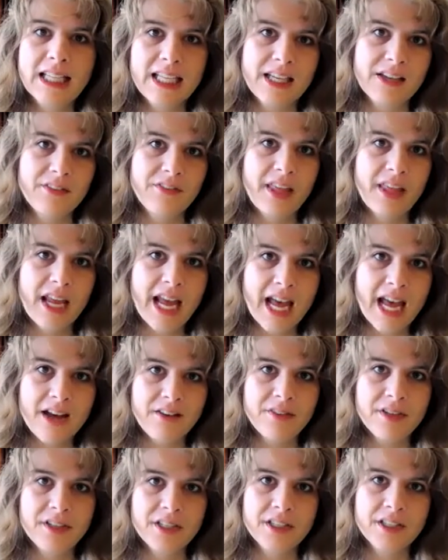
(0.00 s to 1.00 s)
if they
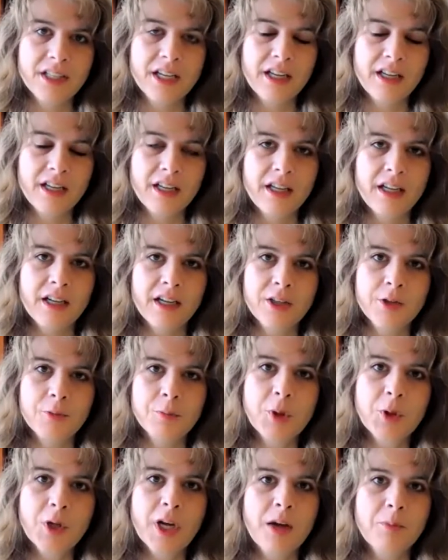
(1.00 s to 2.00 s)
have a
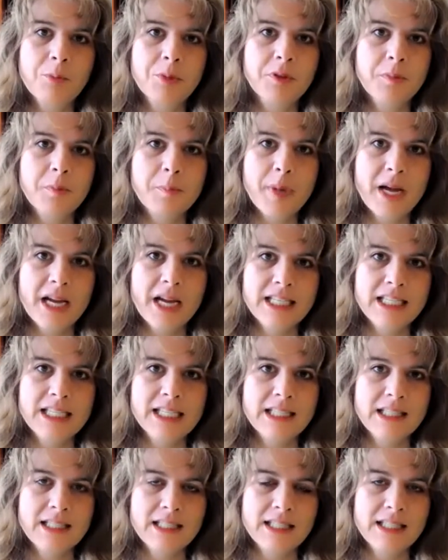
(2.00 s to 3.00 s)
immune
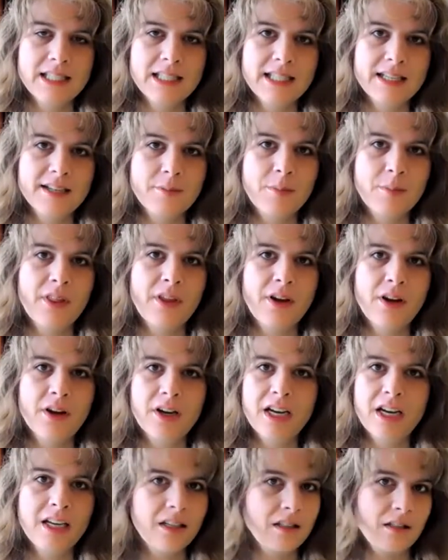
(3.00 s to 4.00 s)
compromised system, they're
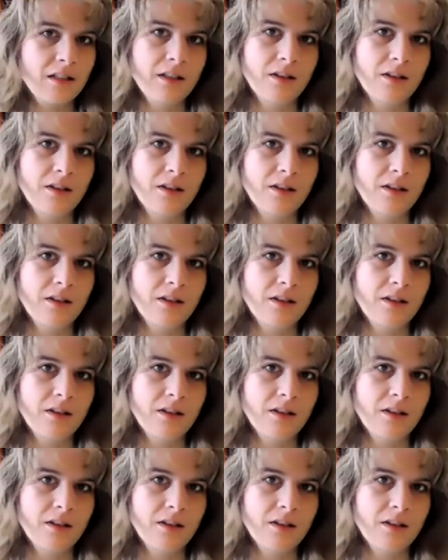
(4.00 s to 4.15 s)
in a